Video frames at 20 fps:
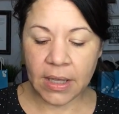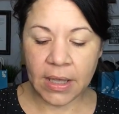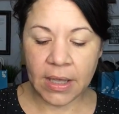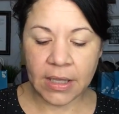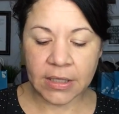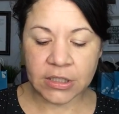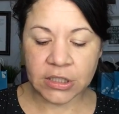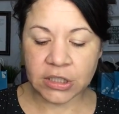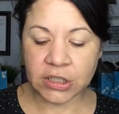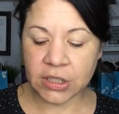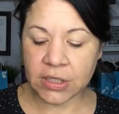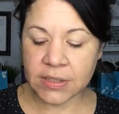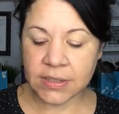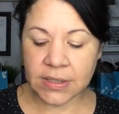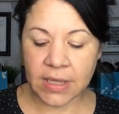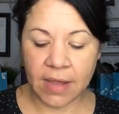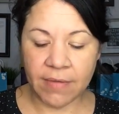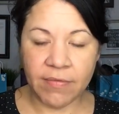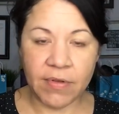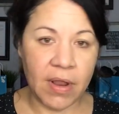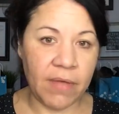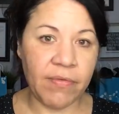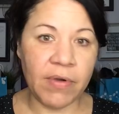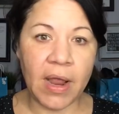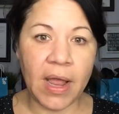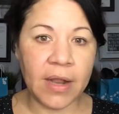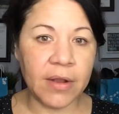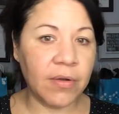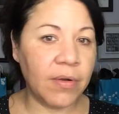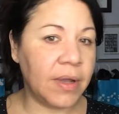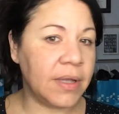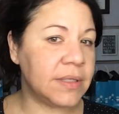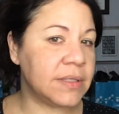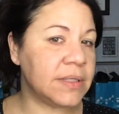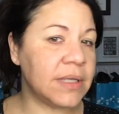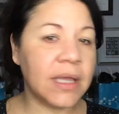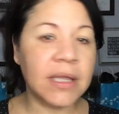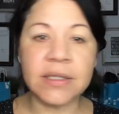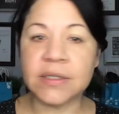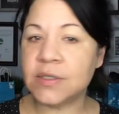it's just, I've never had great
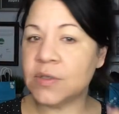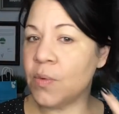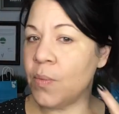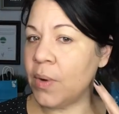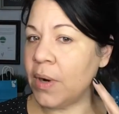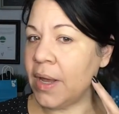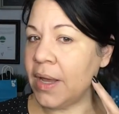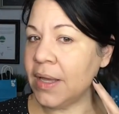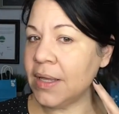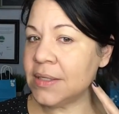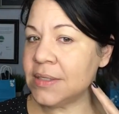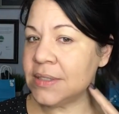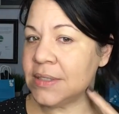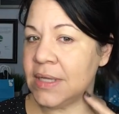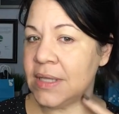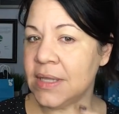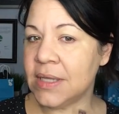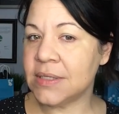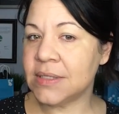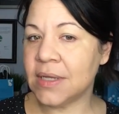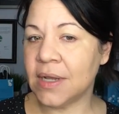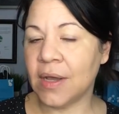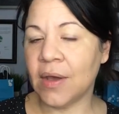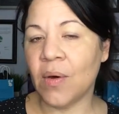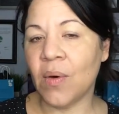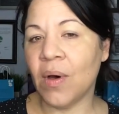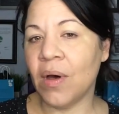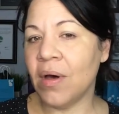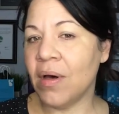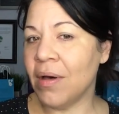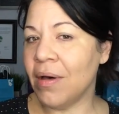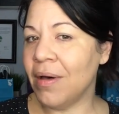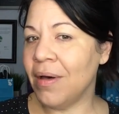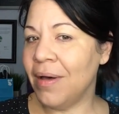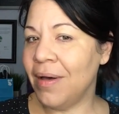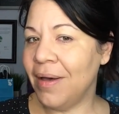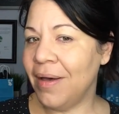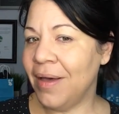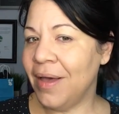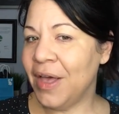skin. So when I can see this and I go, oh,
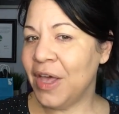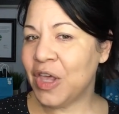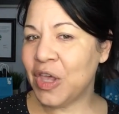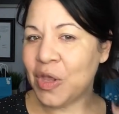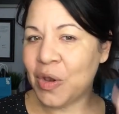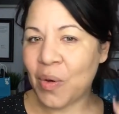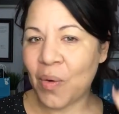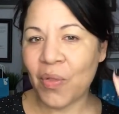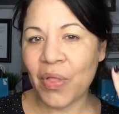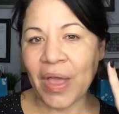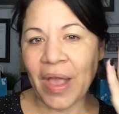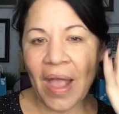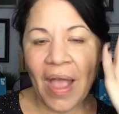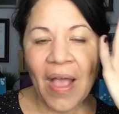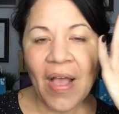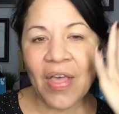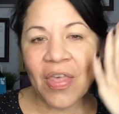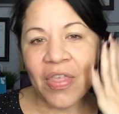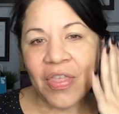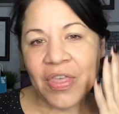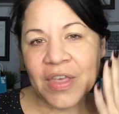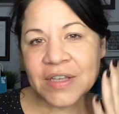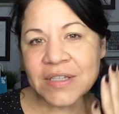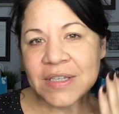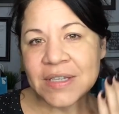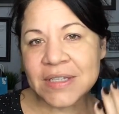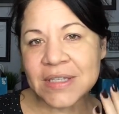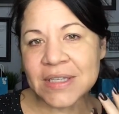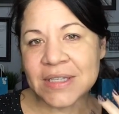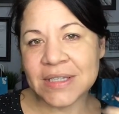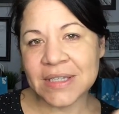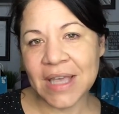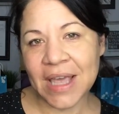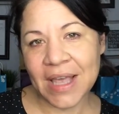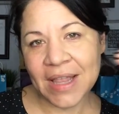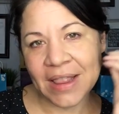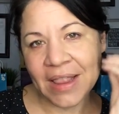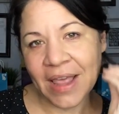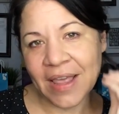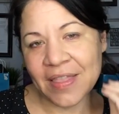you know, like, this is the
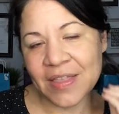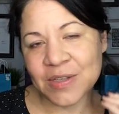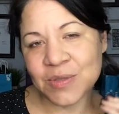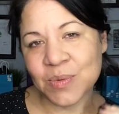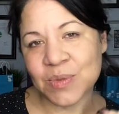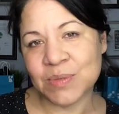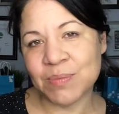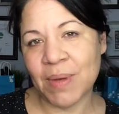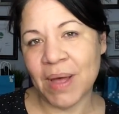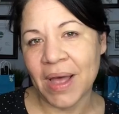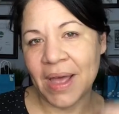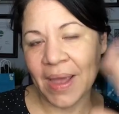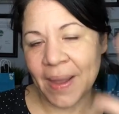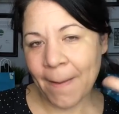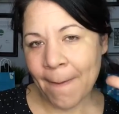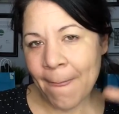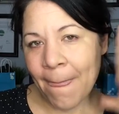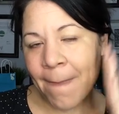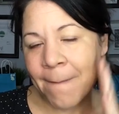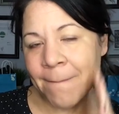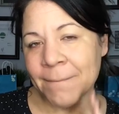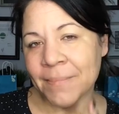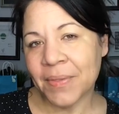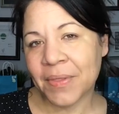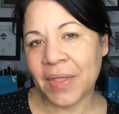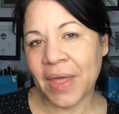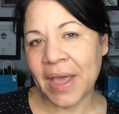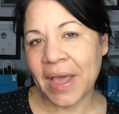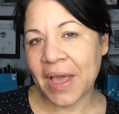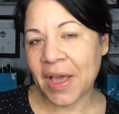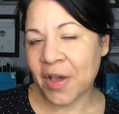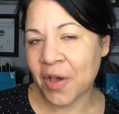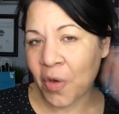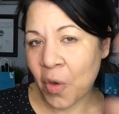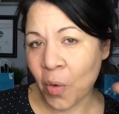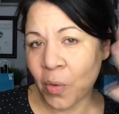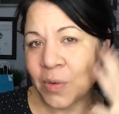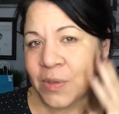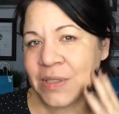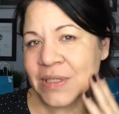skin, like, this was my, like,
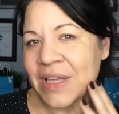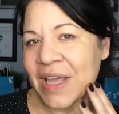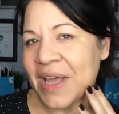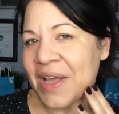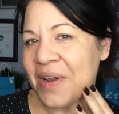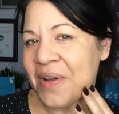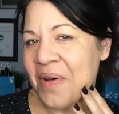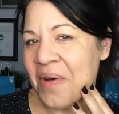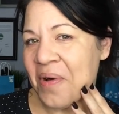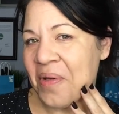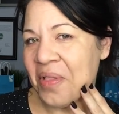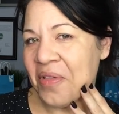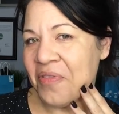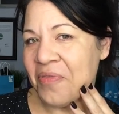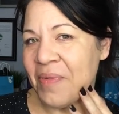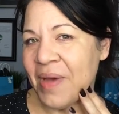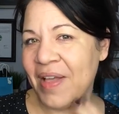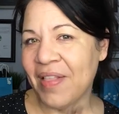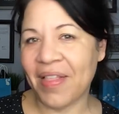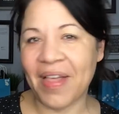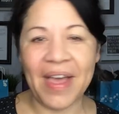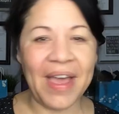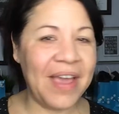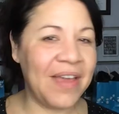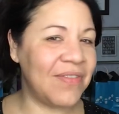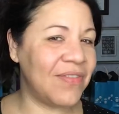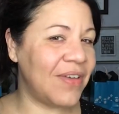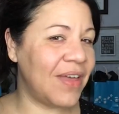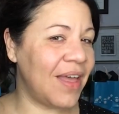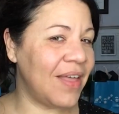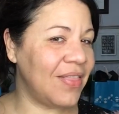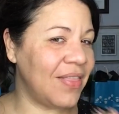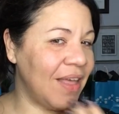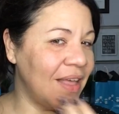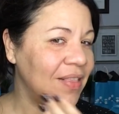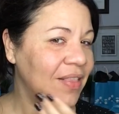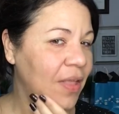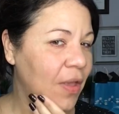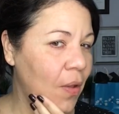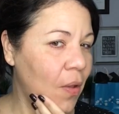goal skin all of my life, and
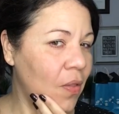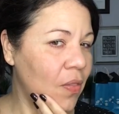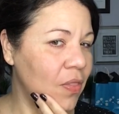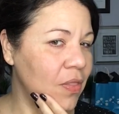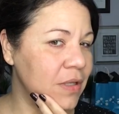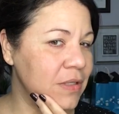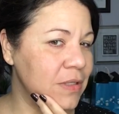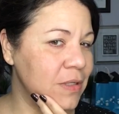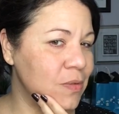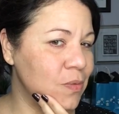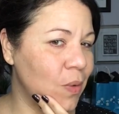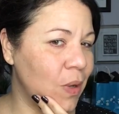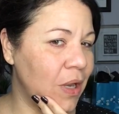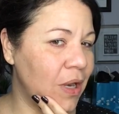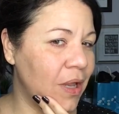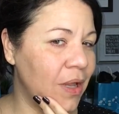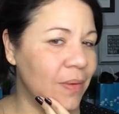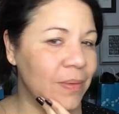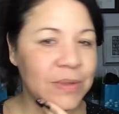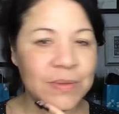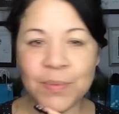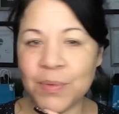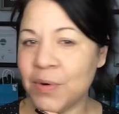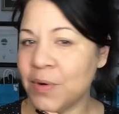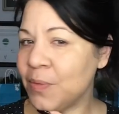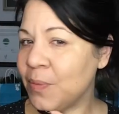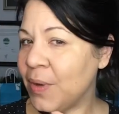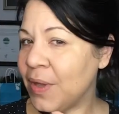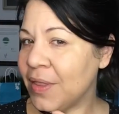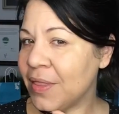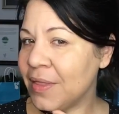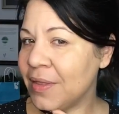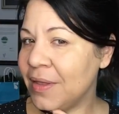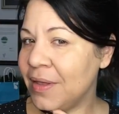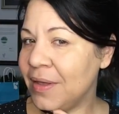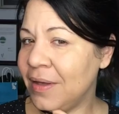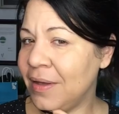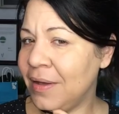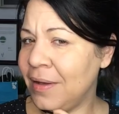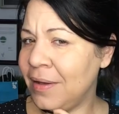then, like, this is what I was born with.
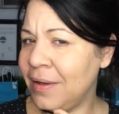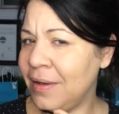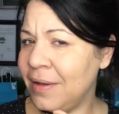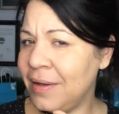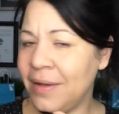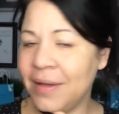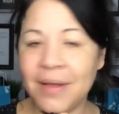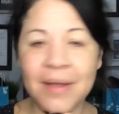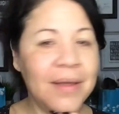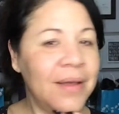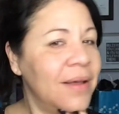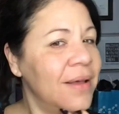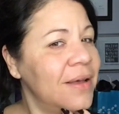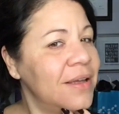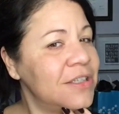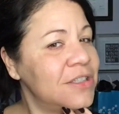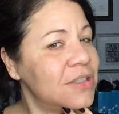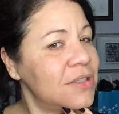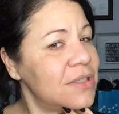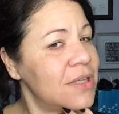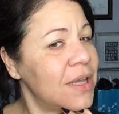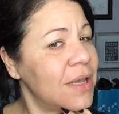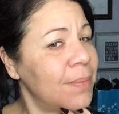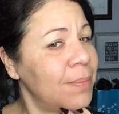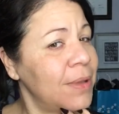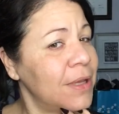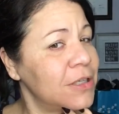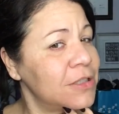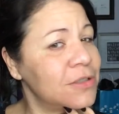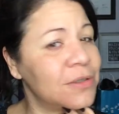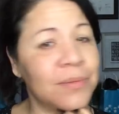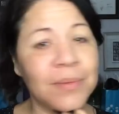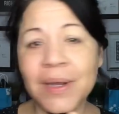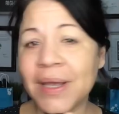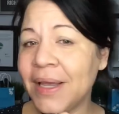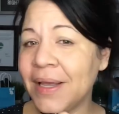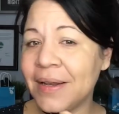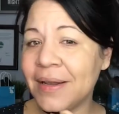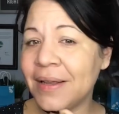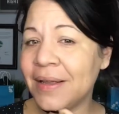Oh, I should take a picture,
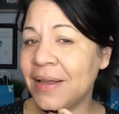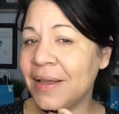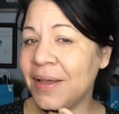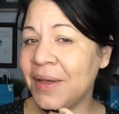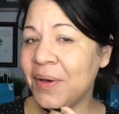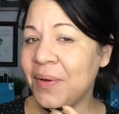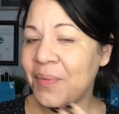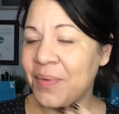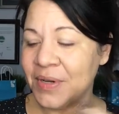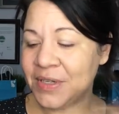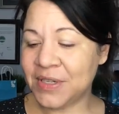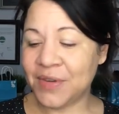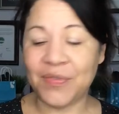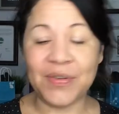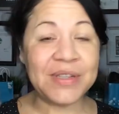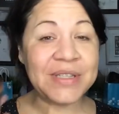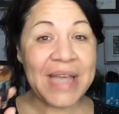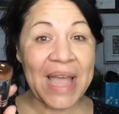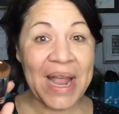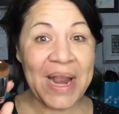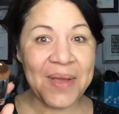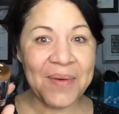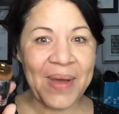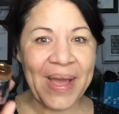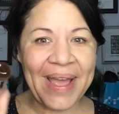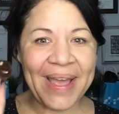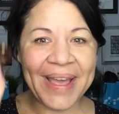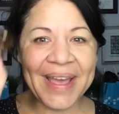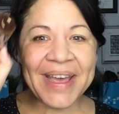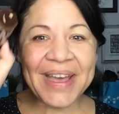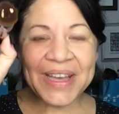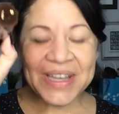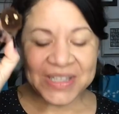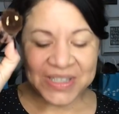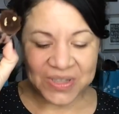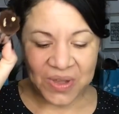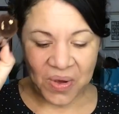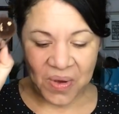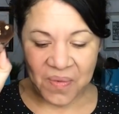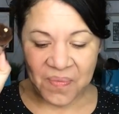right? What a difference. Anyway,
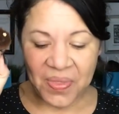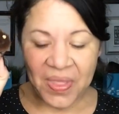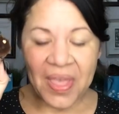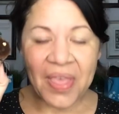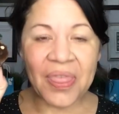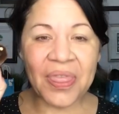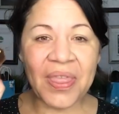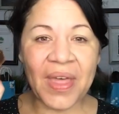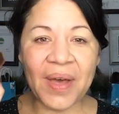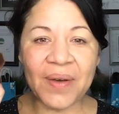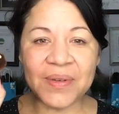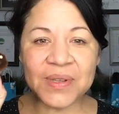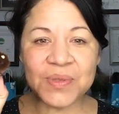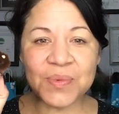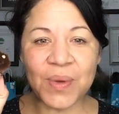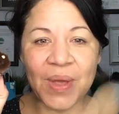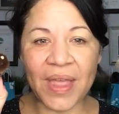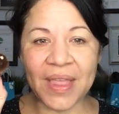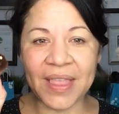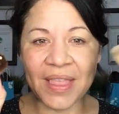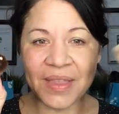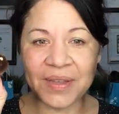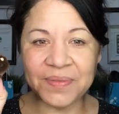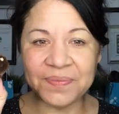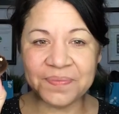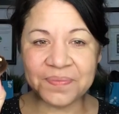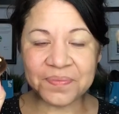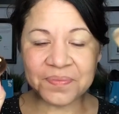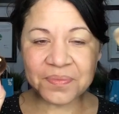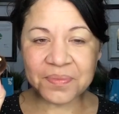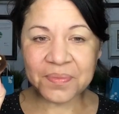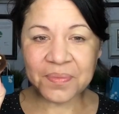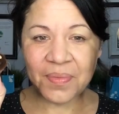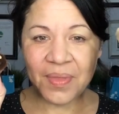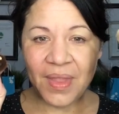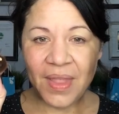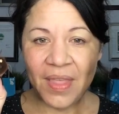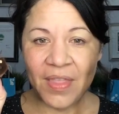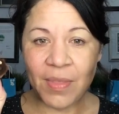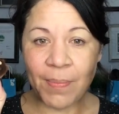so that was with
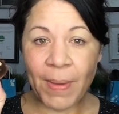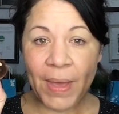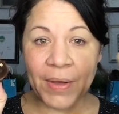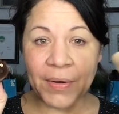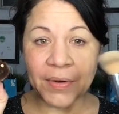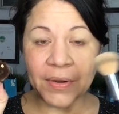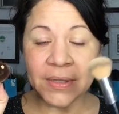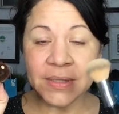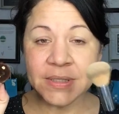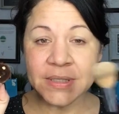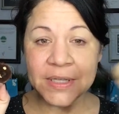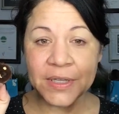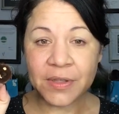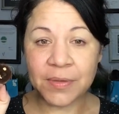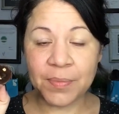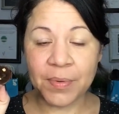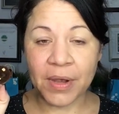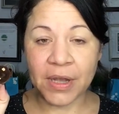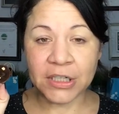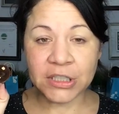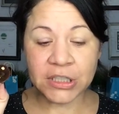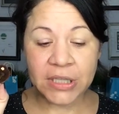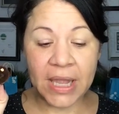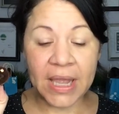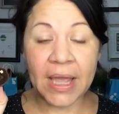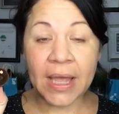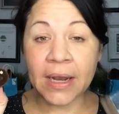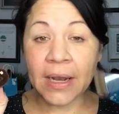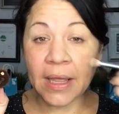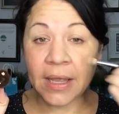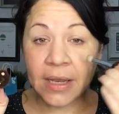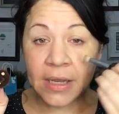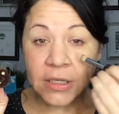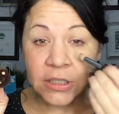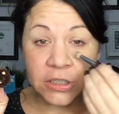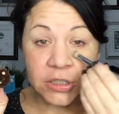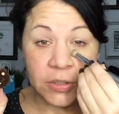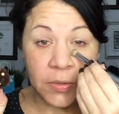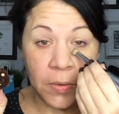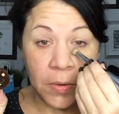the powder concealer brush, and I
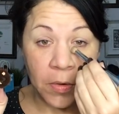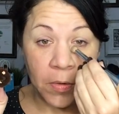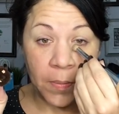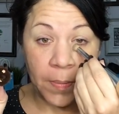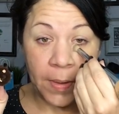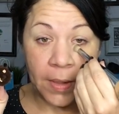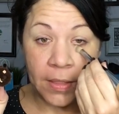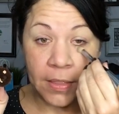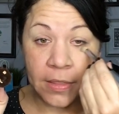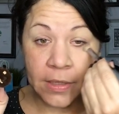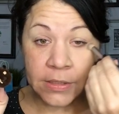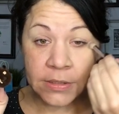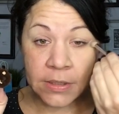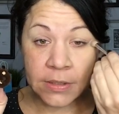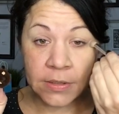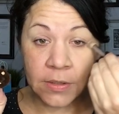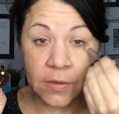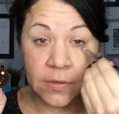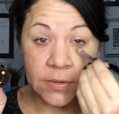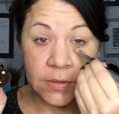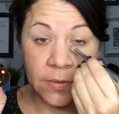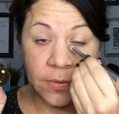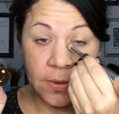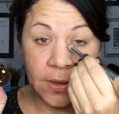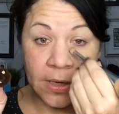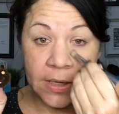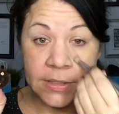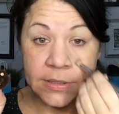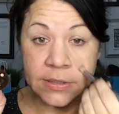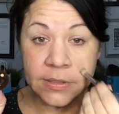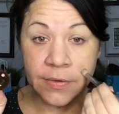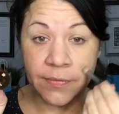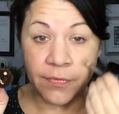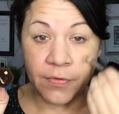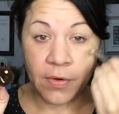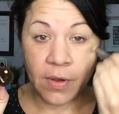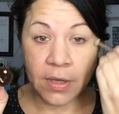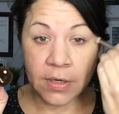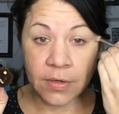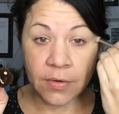didn't show you, but this is also nice
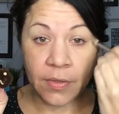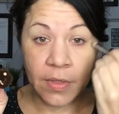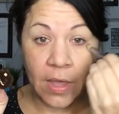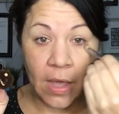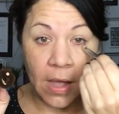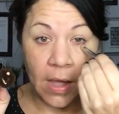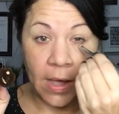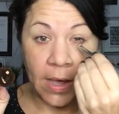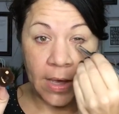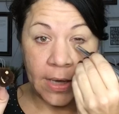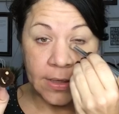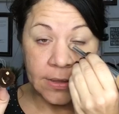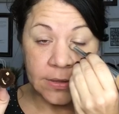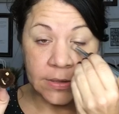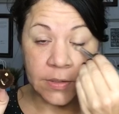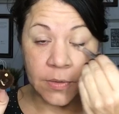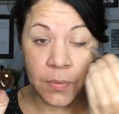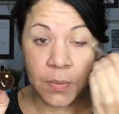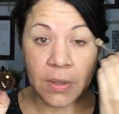for under the eyes to